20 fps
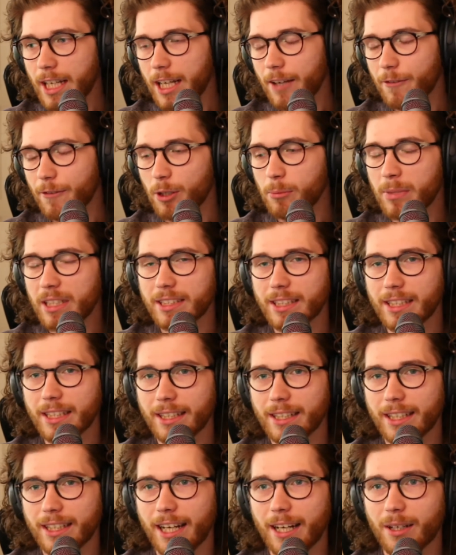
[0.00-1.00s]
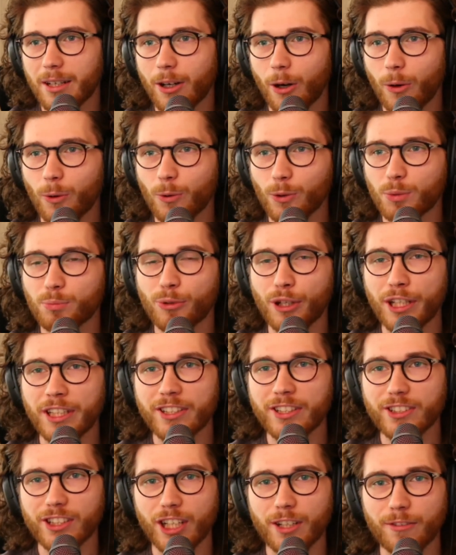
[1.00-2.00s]
If you're missing that old
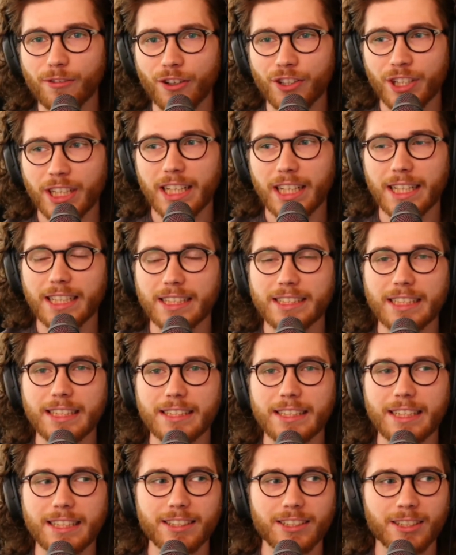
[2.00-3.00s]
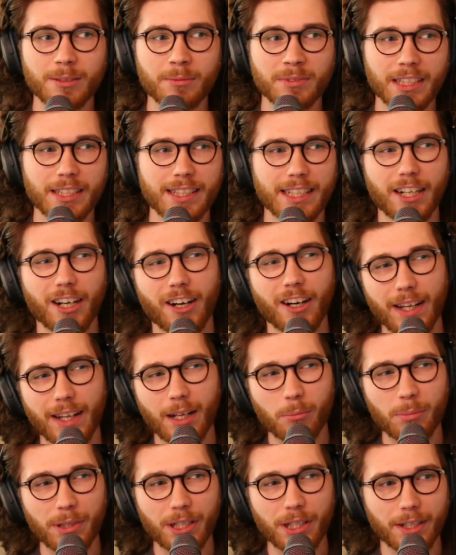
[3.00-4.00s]
print server on the legacy systems, you think, oh,
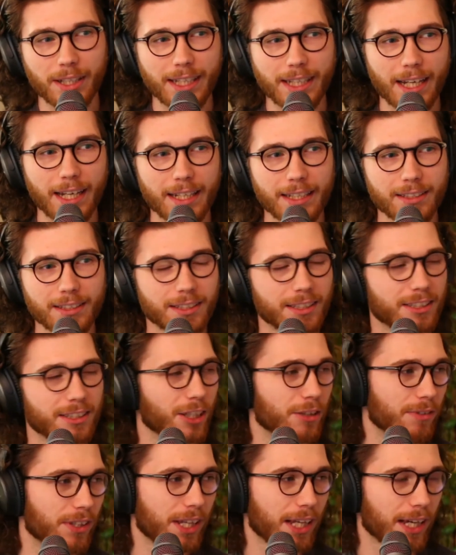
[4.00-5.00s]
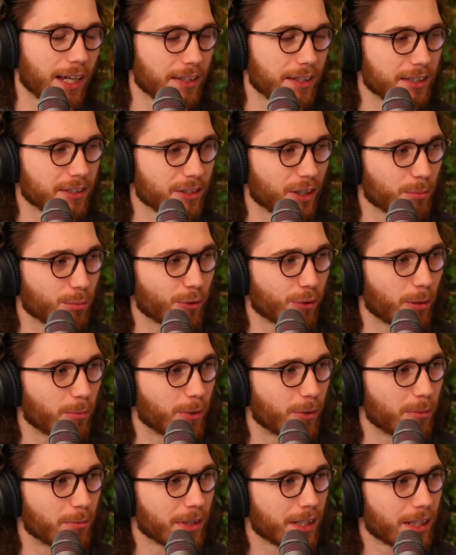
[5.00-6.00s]
that'll be okay, it's over there, there's no
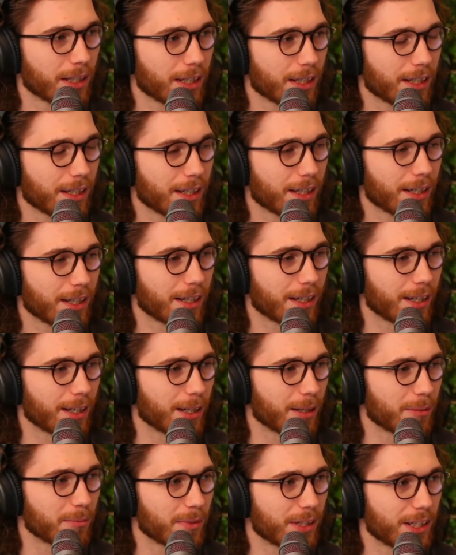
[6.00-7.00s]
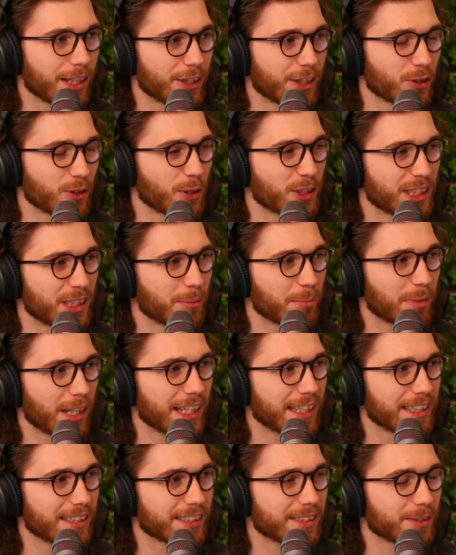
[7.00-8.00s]
problem. It's always in the
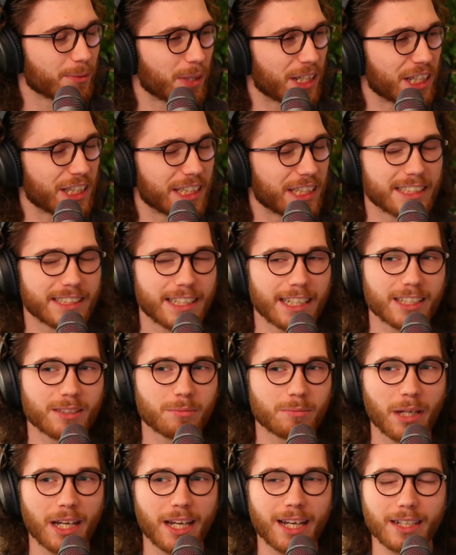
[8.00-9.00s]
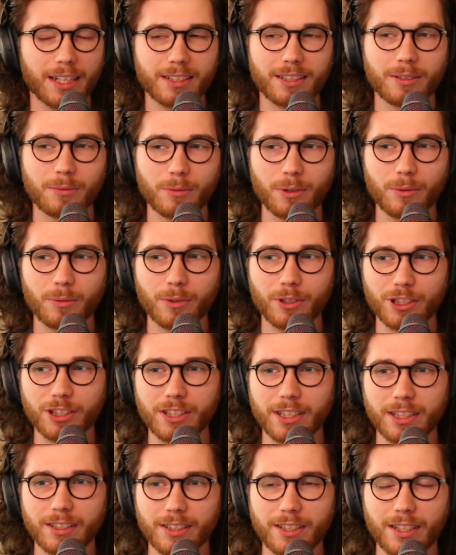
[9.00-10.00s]
place where you least expect. What do you
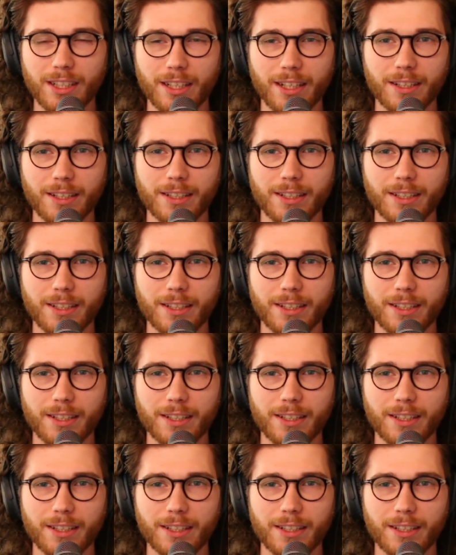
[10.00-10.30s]
think to that?